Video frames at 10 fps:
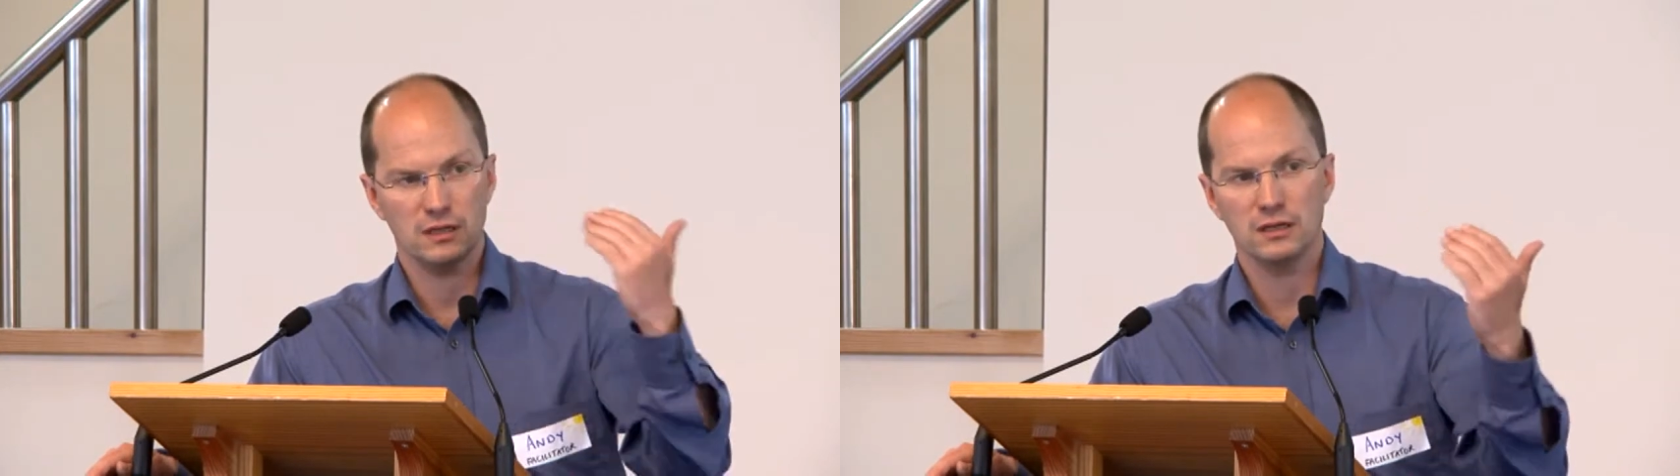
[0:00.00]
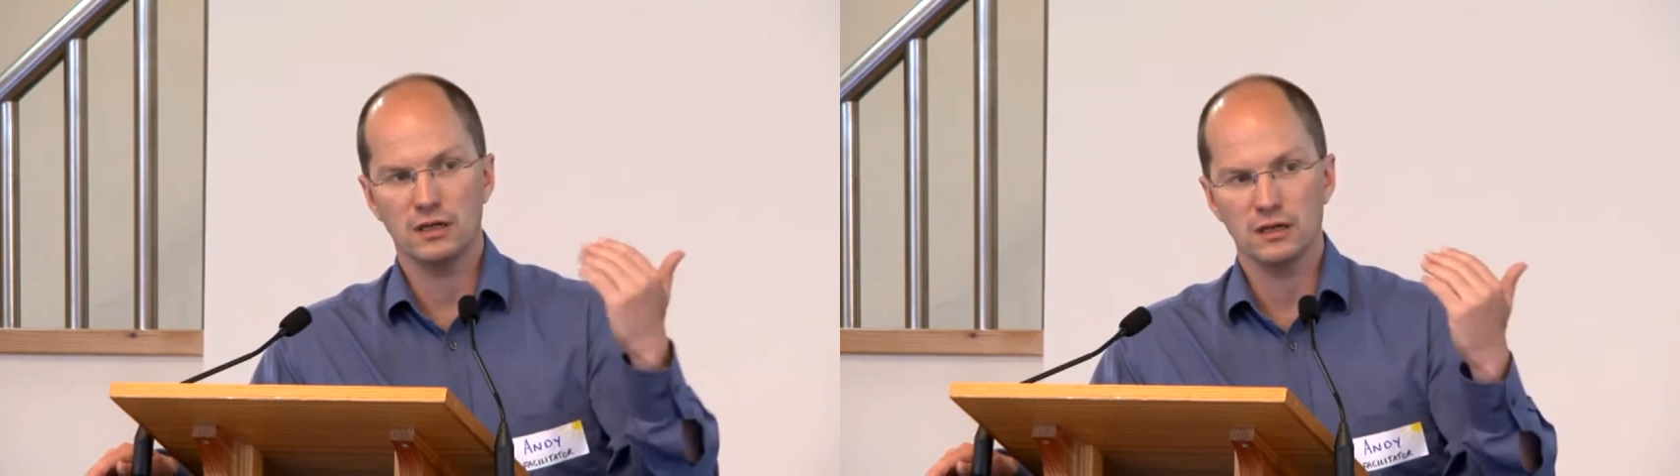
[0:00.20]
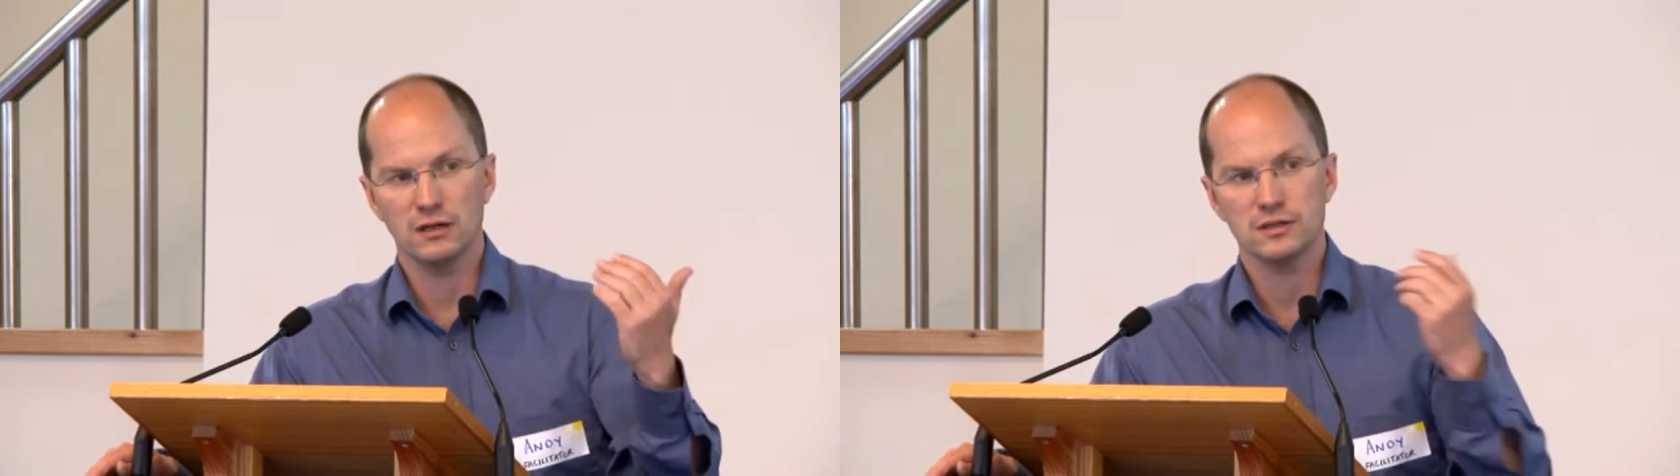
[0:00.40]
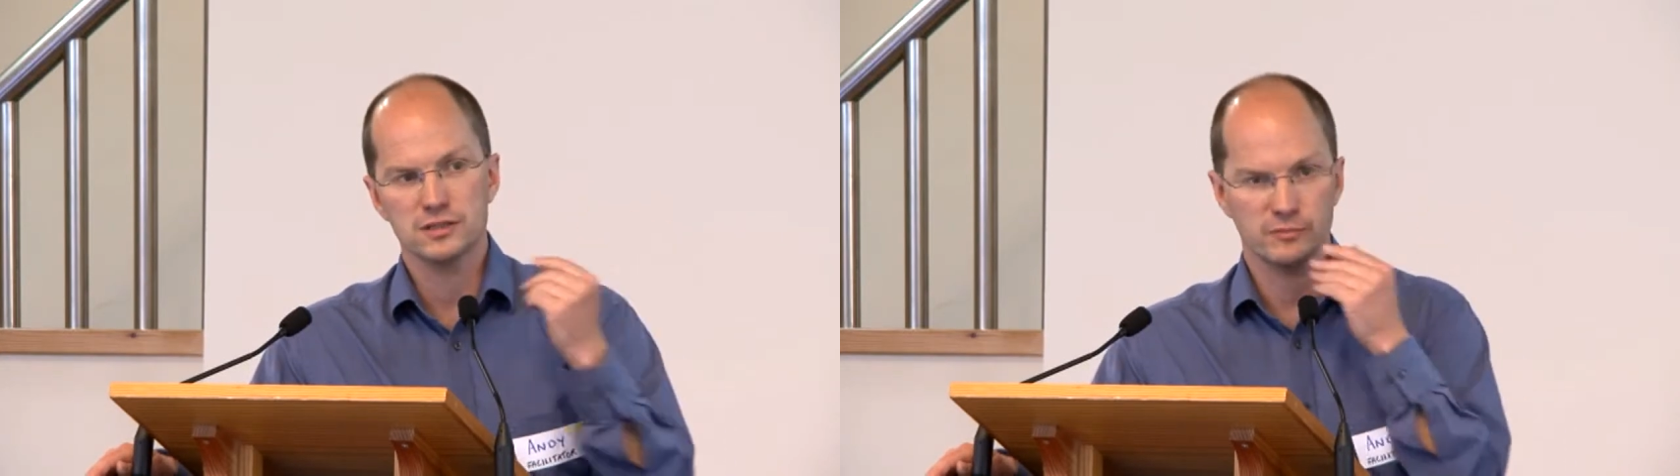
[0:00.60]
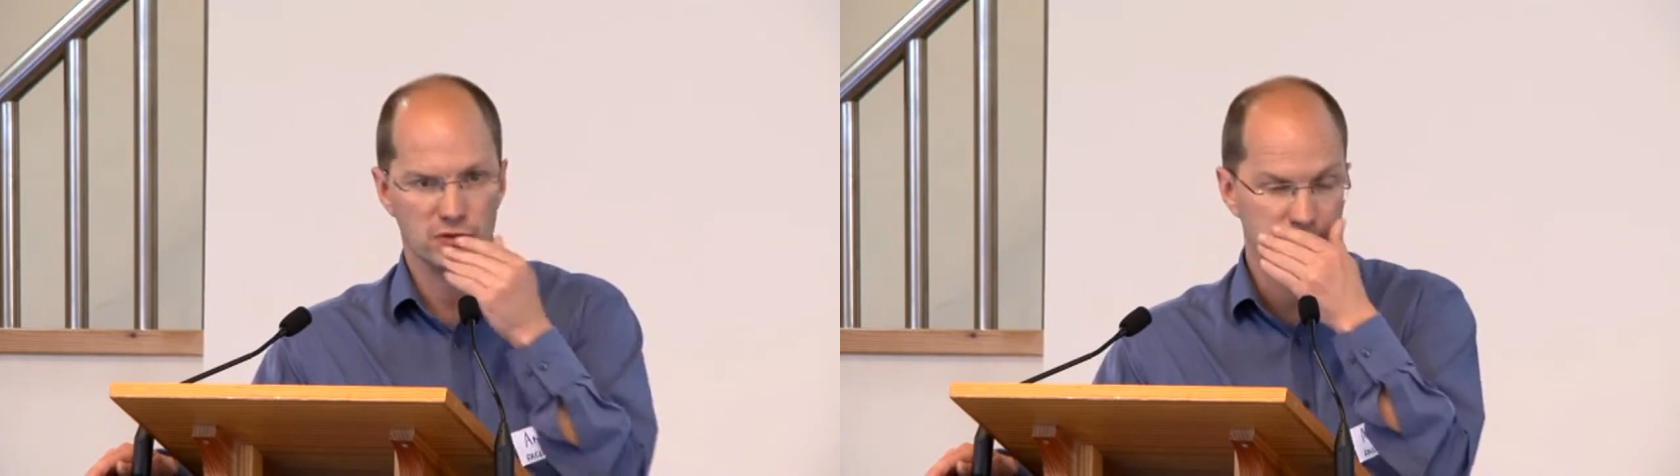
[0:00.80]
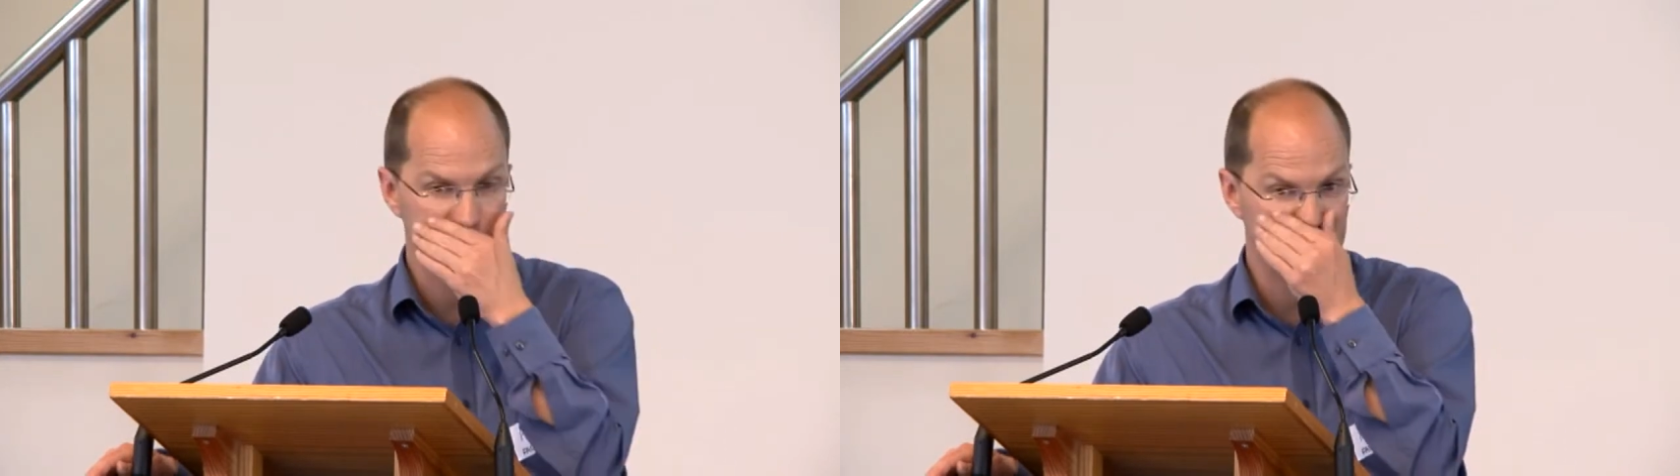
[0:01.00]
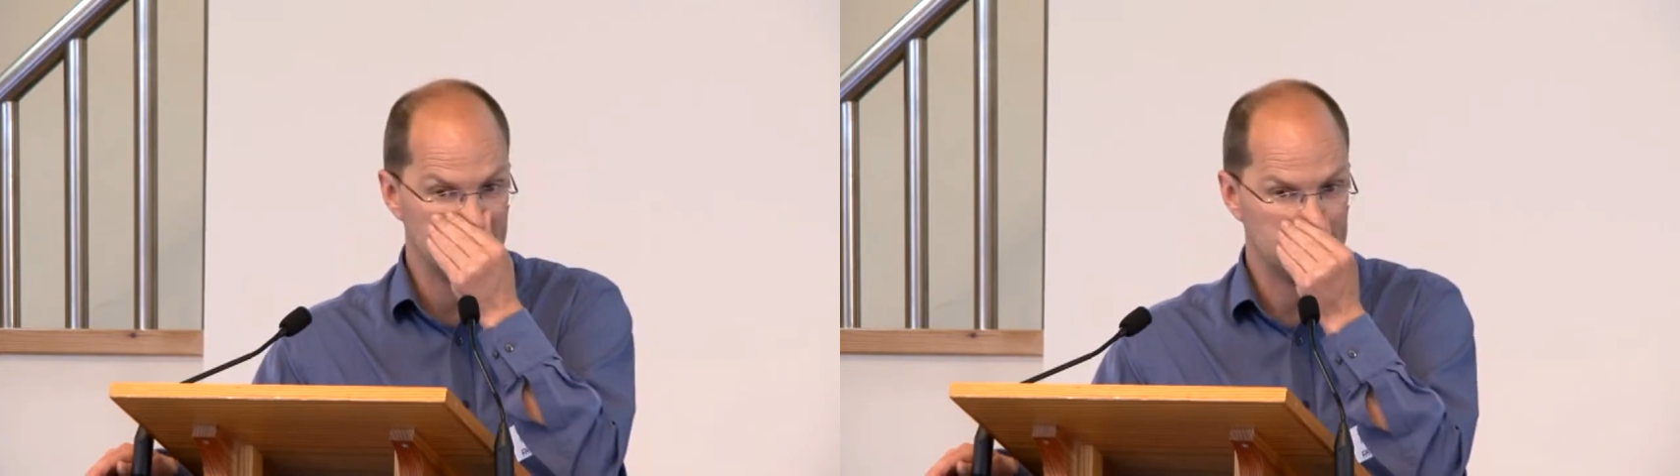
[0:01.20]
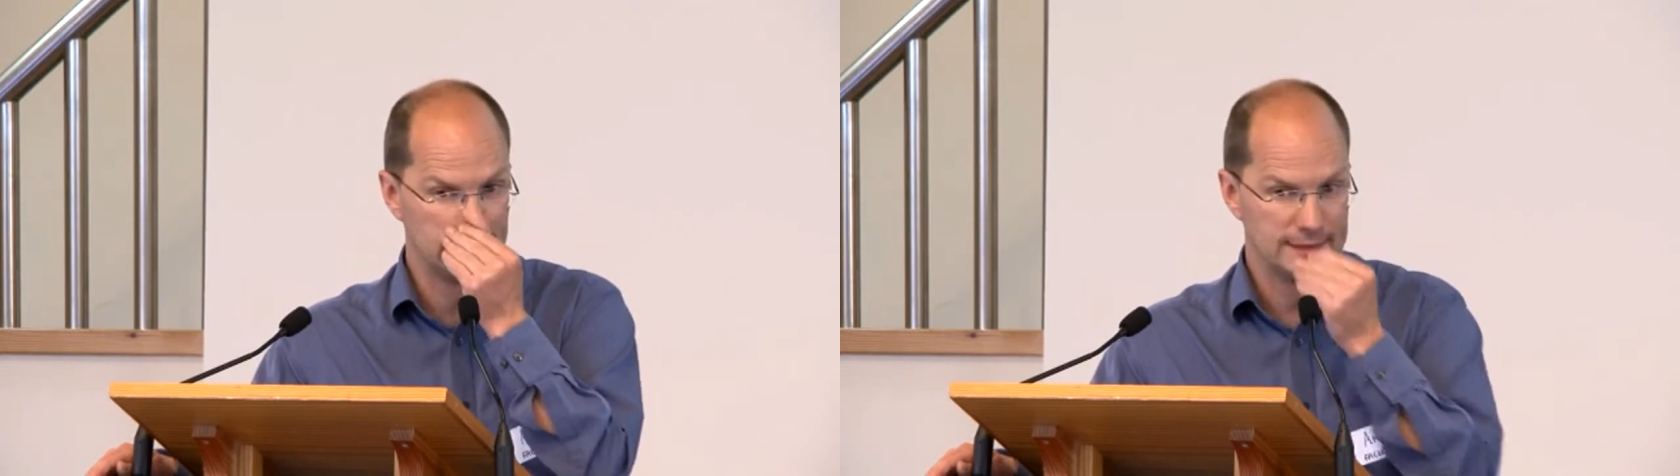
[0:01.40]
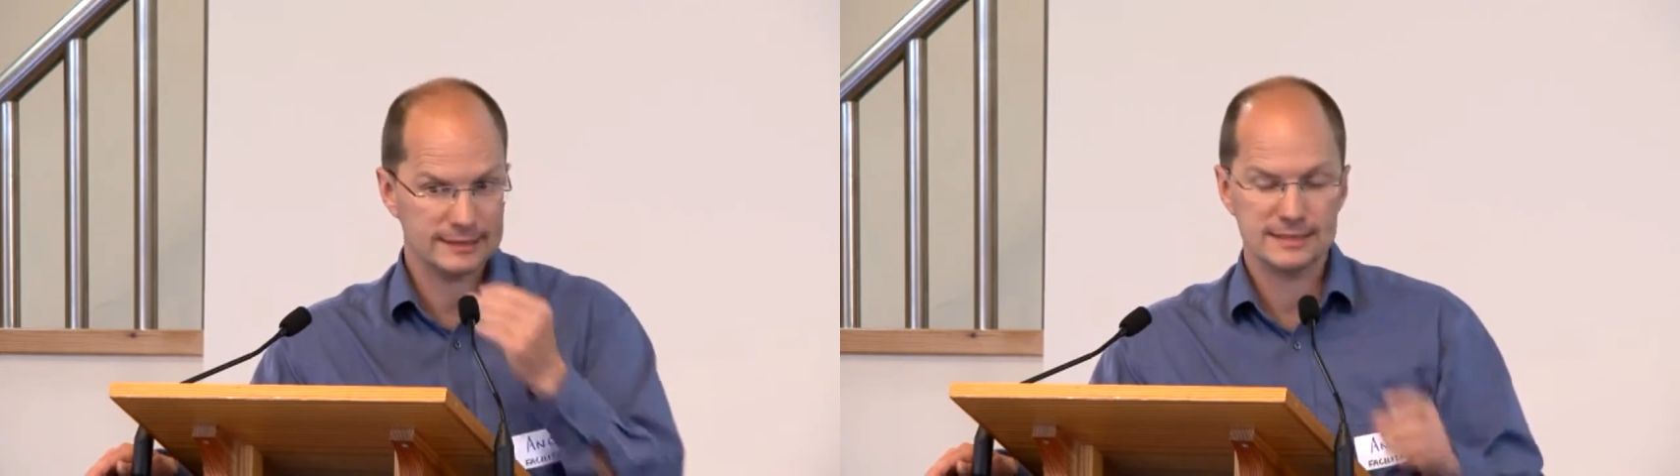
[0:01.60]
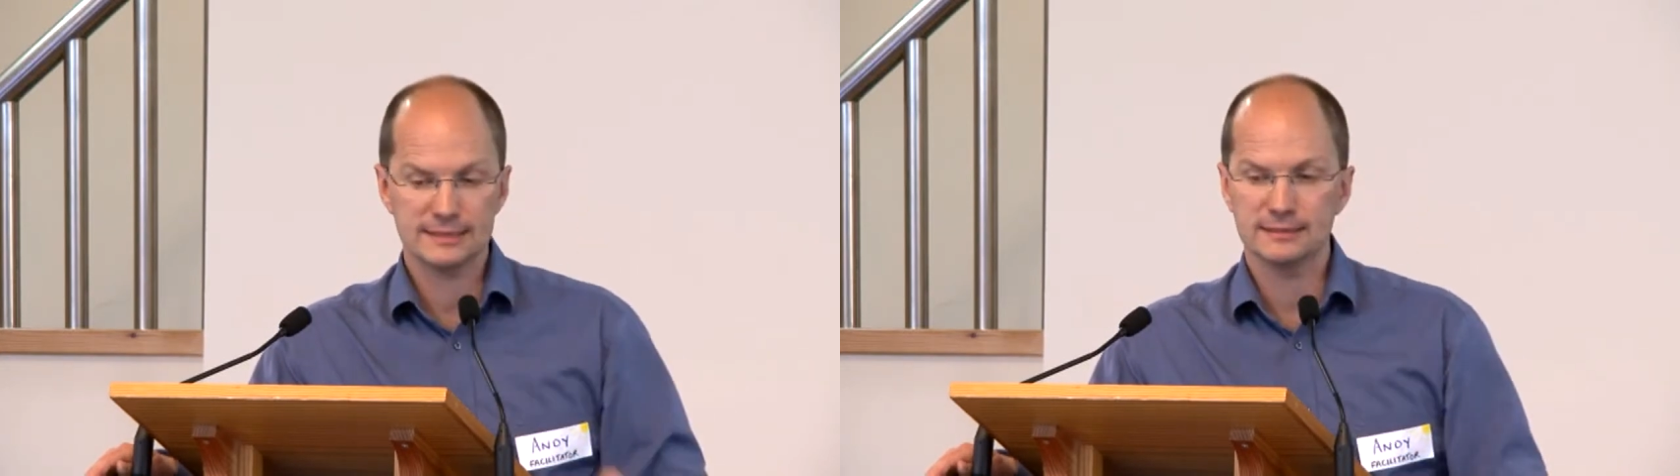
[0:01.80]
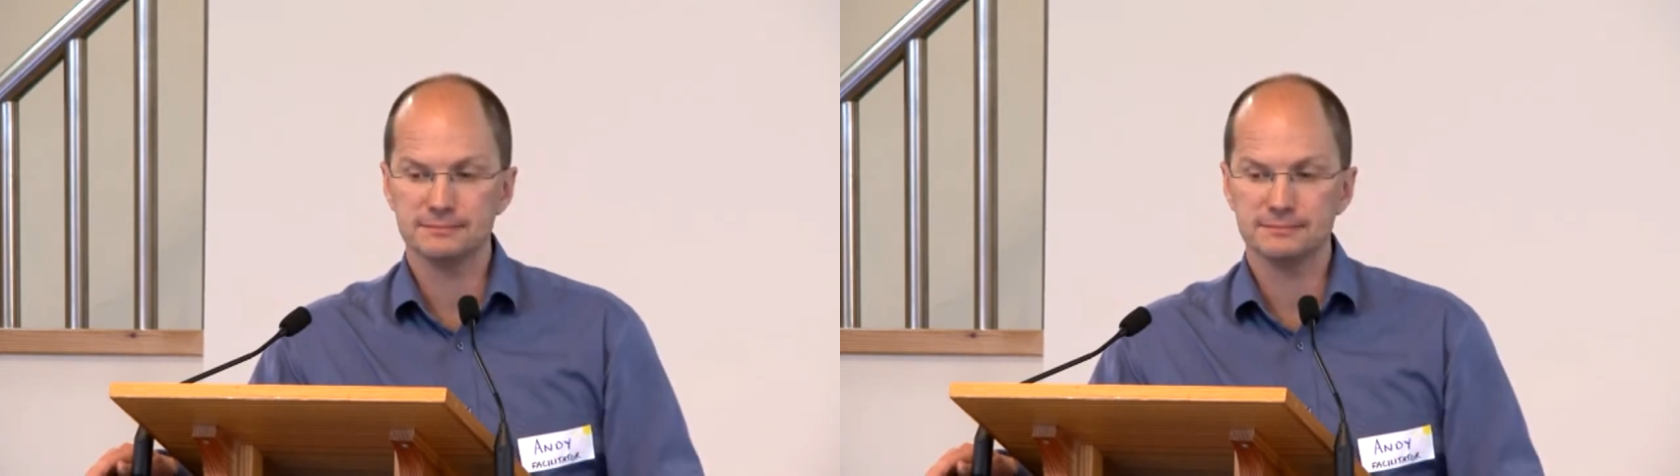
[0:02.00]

a larger property, and